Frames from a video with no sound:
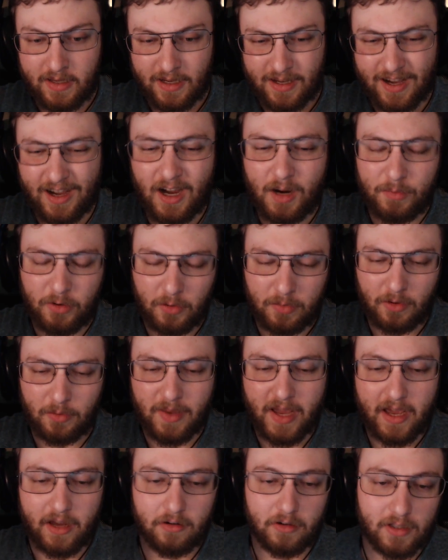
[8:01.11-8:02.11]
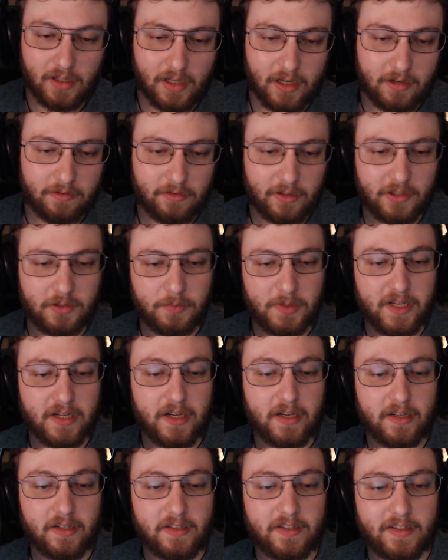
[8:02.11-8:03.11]
comparable battery life, let's be
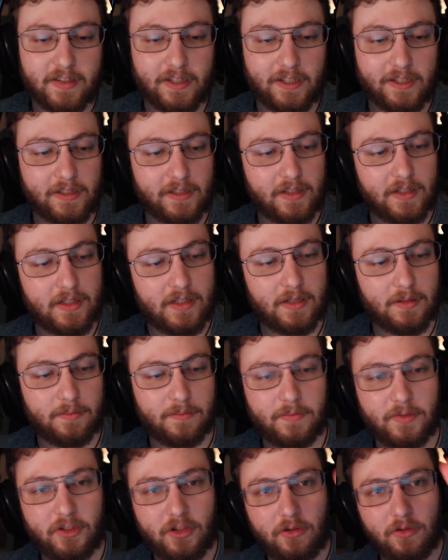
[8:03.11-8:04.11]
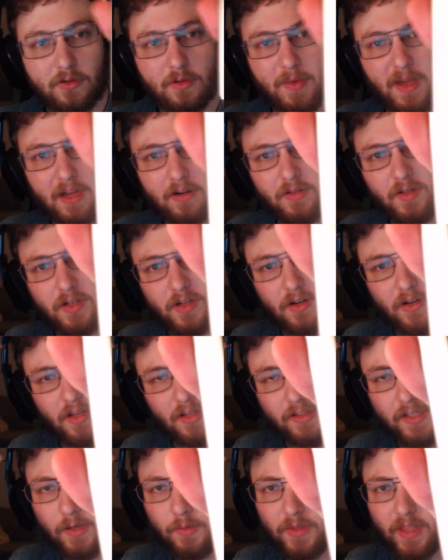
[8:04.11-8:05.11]
honest. So the batteries are
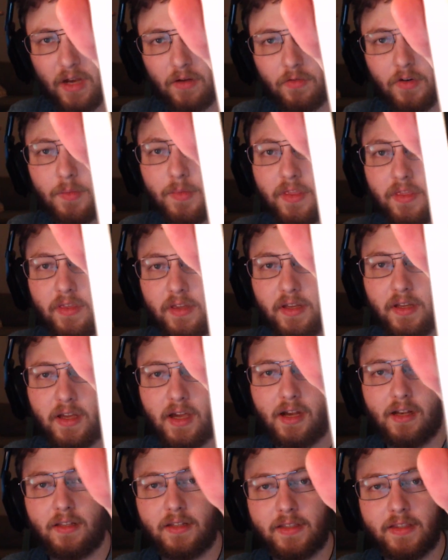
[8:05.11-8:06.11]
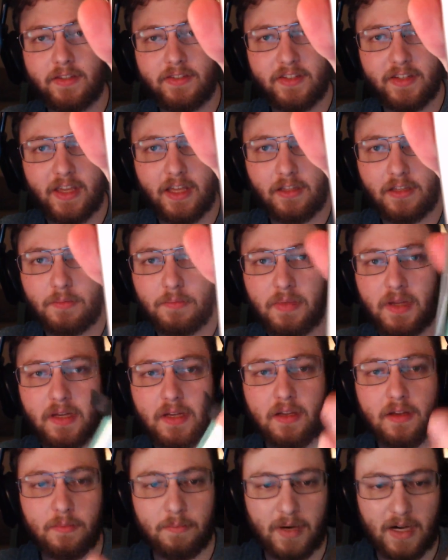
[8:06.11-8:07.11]
held in with that ribbon thing, kind of like the Sigelli
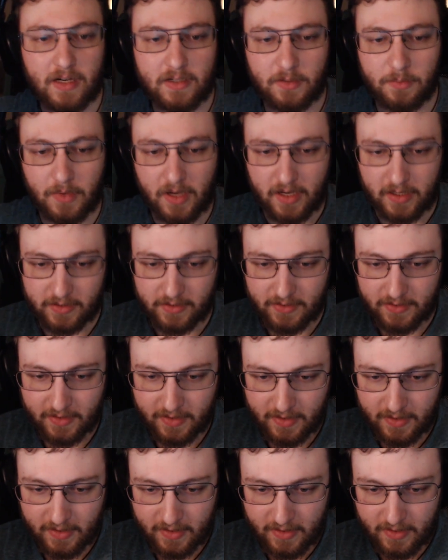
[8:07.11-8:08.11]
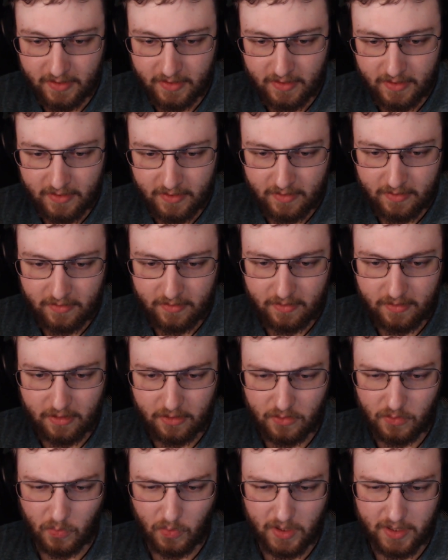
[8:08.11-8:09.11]
big box mods. The
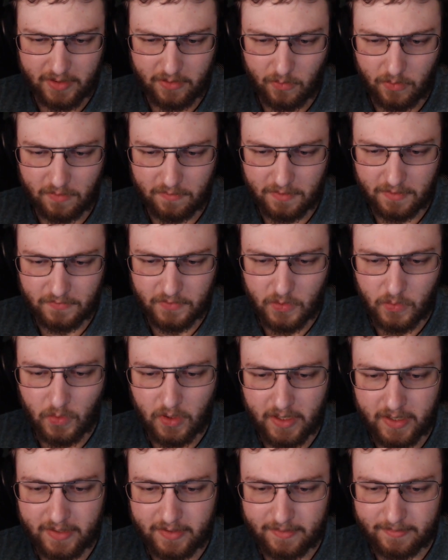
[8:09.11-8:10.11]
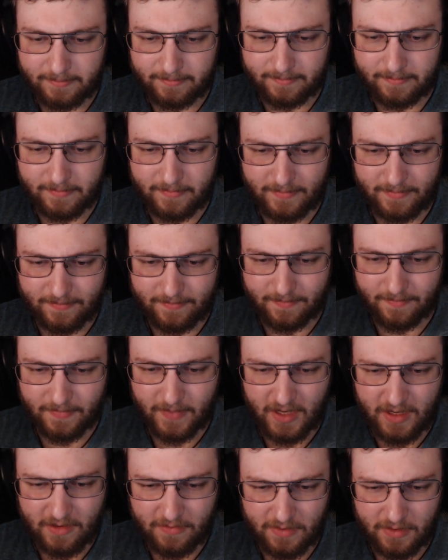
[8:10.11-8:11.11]
100 watt and the 150 watt.
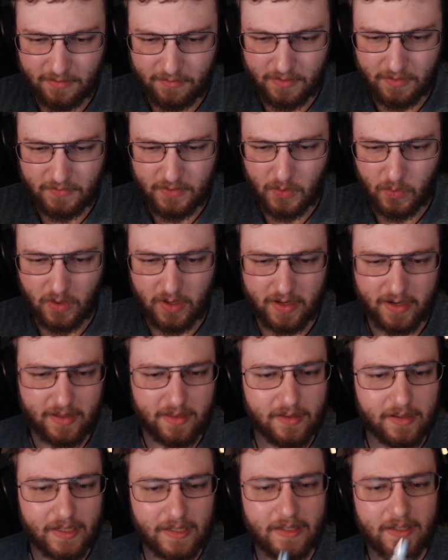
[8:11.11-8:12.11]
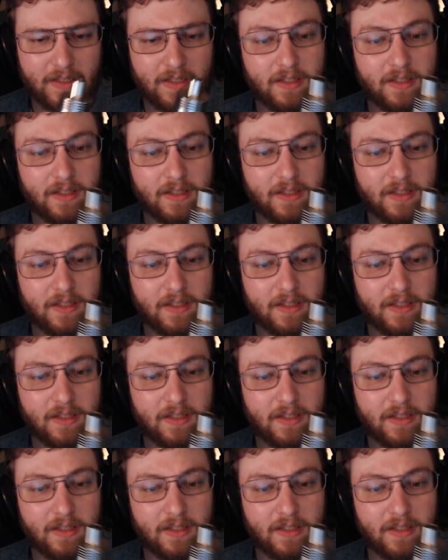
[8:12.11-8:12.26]
And even the 50 watt, I think.